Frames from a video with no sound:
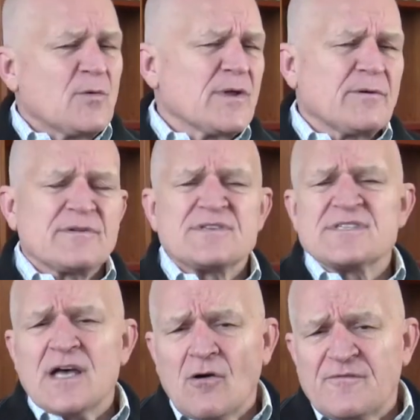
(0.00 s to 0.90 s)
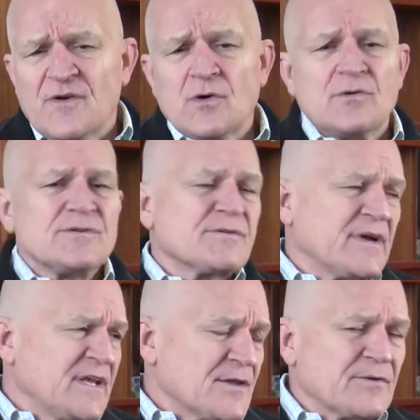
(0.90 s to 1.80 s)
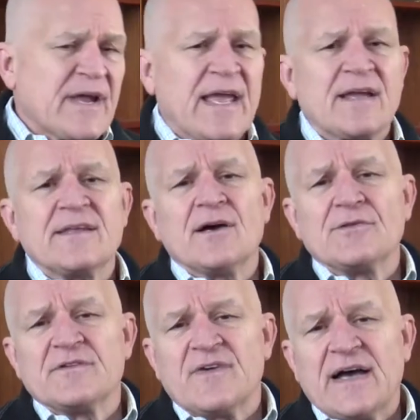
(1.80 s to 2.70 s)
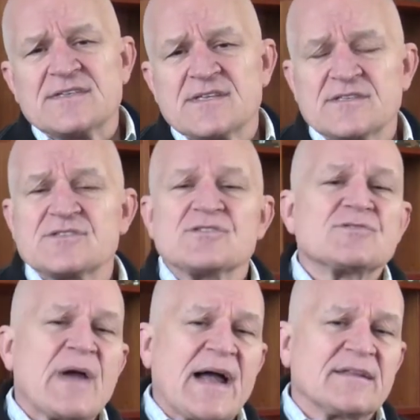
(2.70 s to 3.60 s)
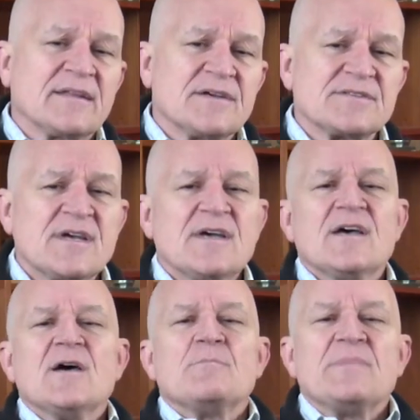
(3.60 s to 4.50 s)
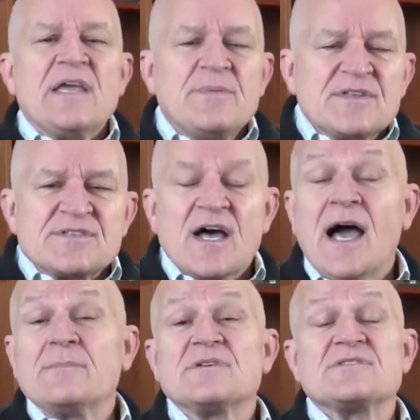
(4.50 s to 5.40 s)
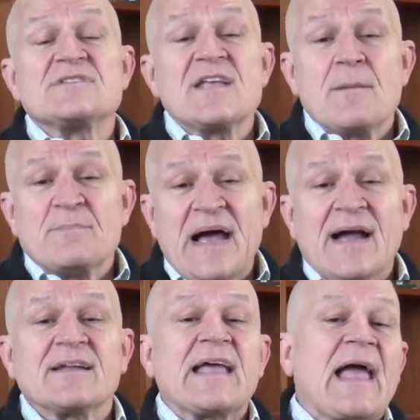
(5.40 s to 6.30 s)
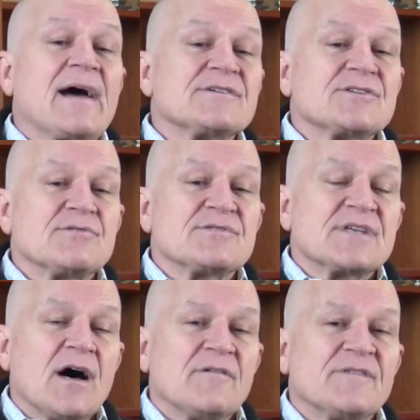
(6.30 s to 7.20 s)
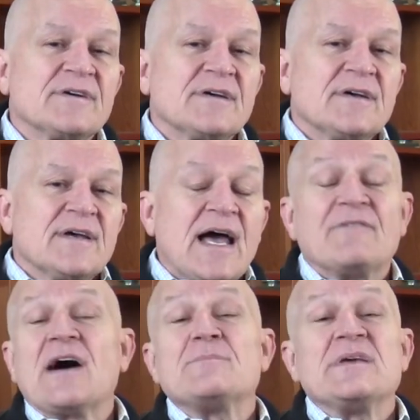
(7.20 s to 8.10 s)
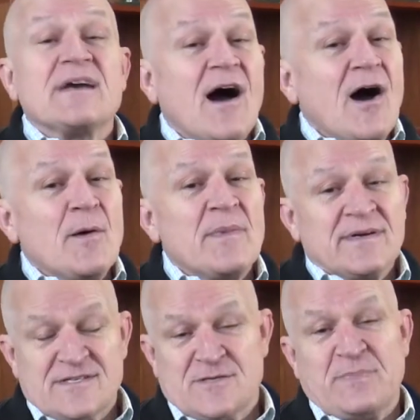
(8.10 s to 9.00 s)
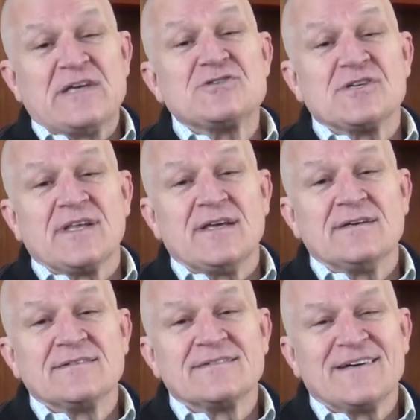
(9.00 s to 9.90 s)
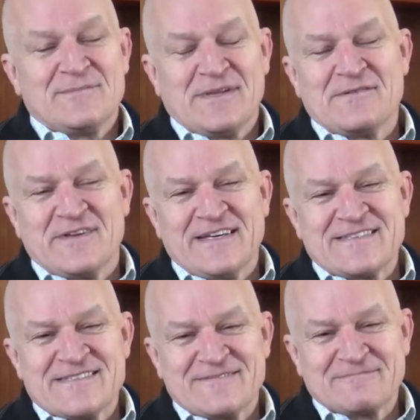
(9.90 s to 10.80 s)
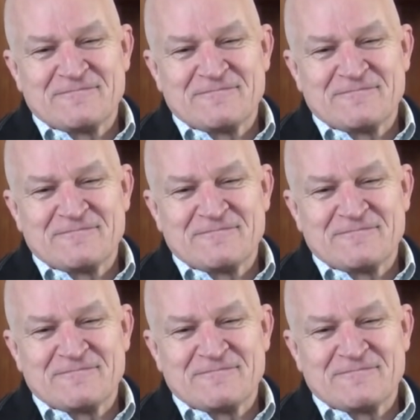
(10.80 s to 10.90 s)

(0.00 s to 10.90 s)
Whether it's cell phones or any other handheld device that is distracting us, maybe it's time to step back and ask yourself, have I become spatially oblivious?